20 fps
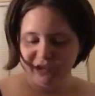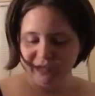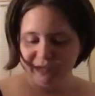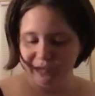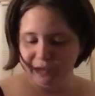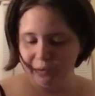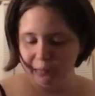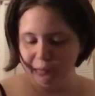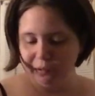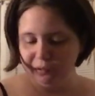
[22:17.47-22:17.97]

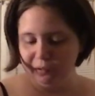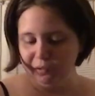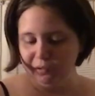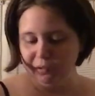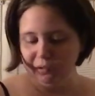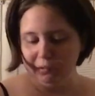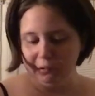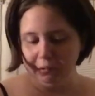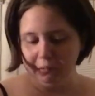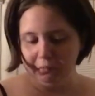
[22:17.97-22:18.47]
For the
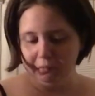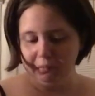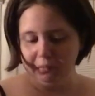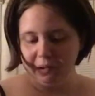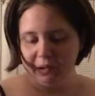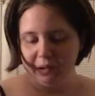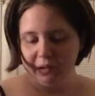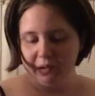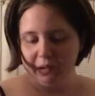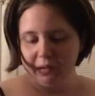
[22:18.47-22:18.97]
pool.
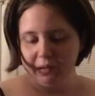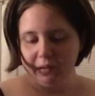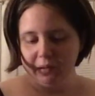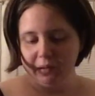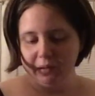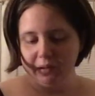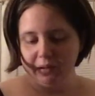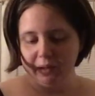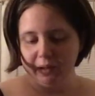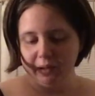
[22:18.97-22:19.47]

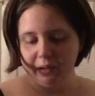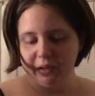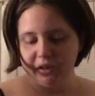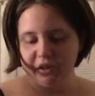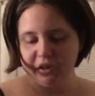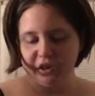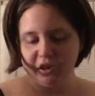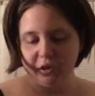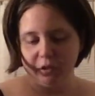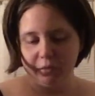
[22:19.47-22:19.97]

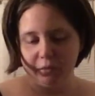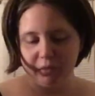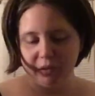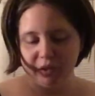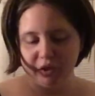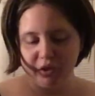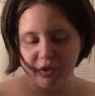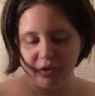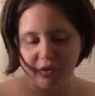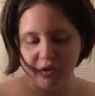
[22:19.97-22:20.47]
Darian's
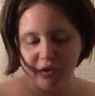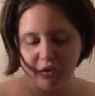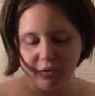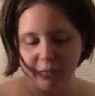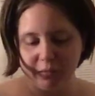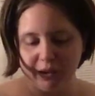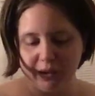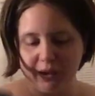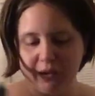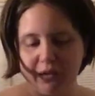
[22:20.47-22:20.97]
toothbrush and
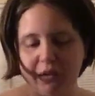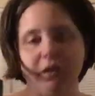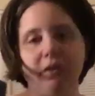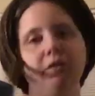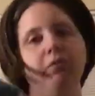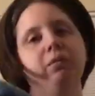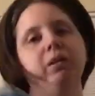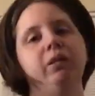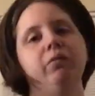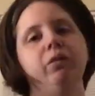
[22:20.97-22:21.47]
toothpaste
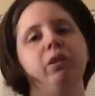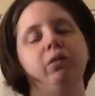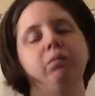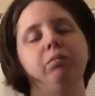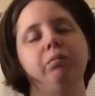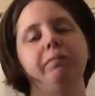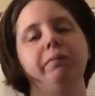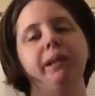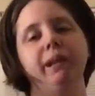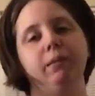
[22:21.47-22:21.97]
because we will
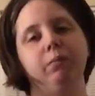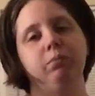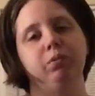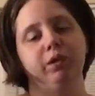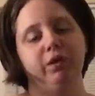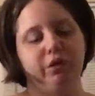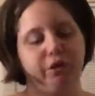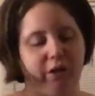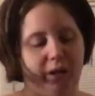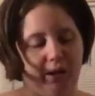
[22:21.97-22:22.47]
be
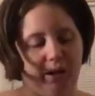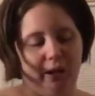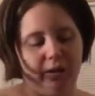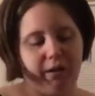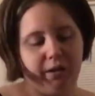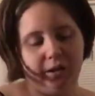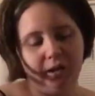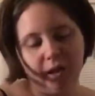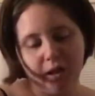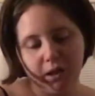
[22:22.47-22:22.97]
brushing
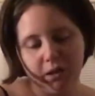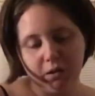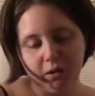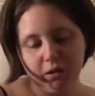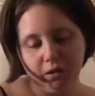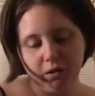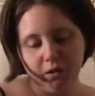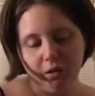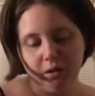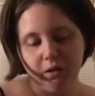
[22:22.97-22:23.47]
his teeth
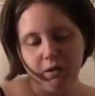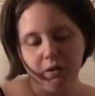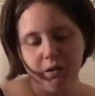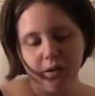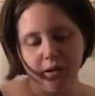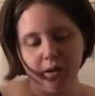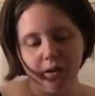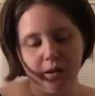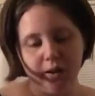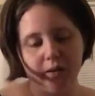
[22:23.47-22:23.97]

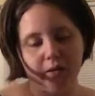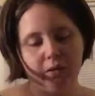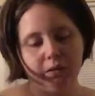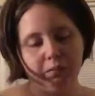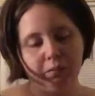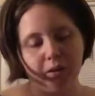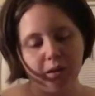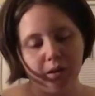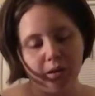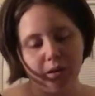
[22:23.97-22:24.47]
at the
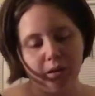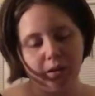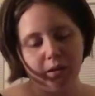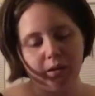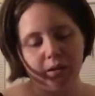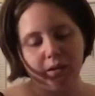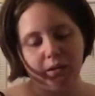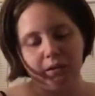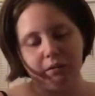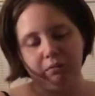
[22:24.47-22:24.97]
park
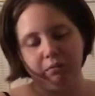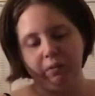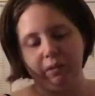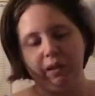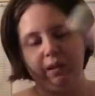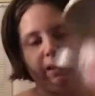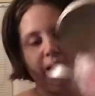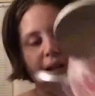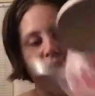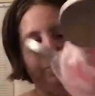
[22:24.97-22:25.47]
because
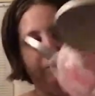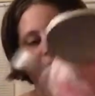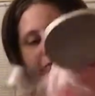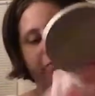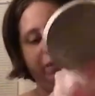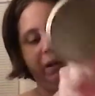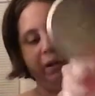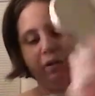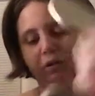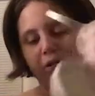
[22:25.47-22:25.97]
we have
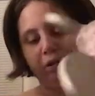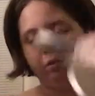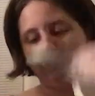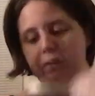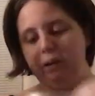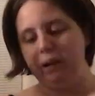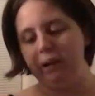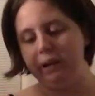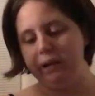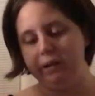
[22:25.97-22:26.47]
been told
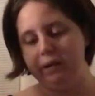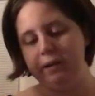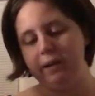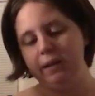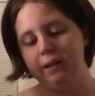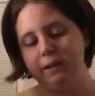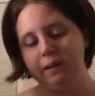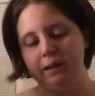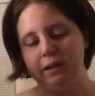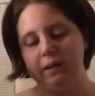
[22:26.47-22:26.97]
by his
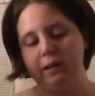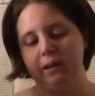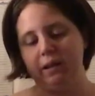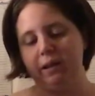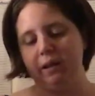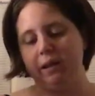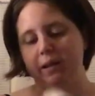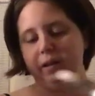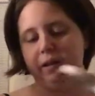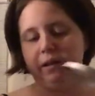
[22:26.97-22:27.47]
dentist
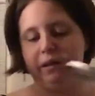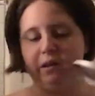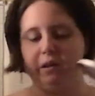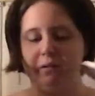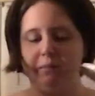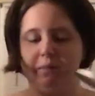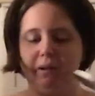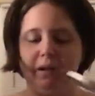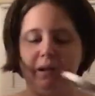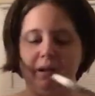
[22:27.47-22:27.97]
he needs
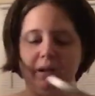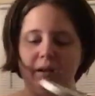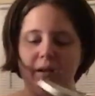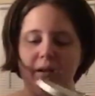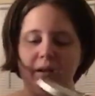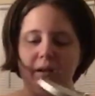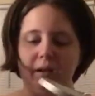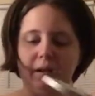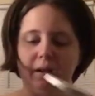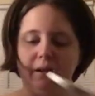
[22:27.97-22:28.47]
to be
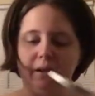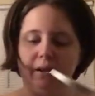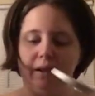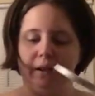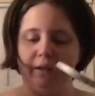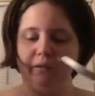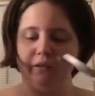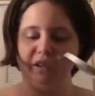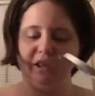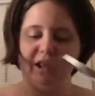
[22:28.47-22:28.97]

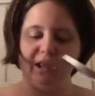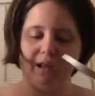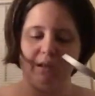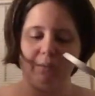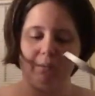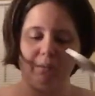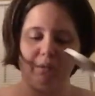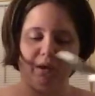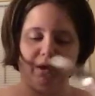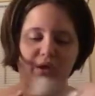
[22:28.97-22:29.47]
have his teeth
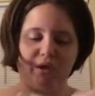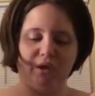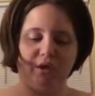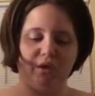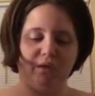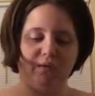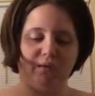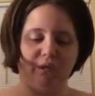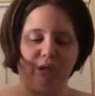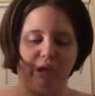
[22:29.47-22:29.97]

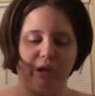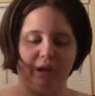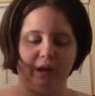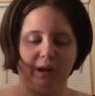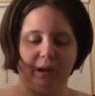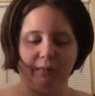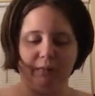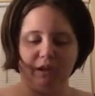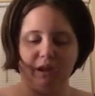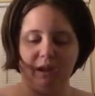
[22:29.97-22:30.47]
brushed four
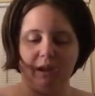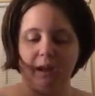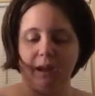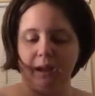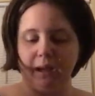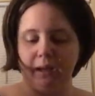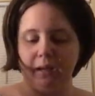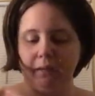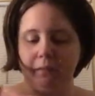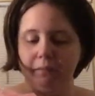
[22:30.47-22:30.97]
times a
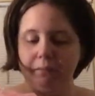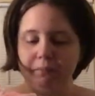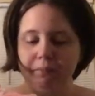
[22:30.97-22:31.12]
day